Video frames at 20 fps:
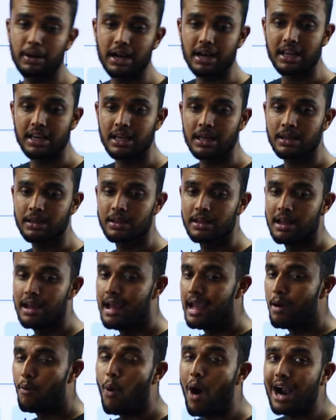burning.
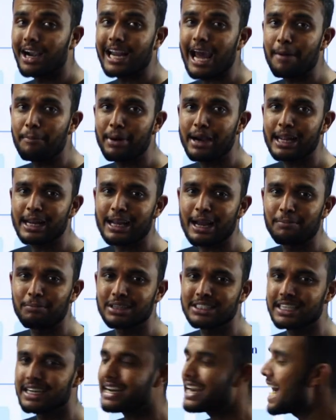What happened in combustion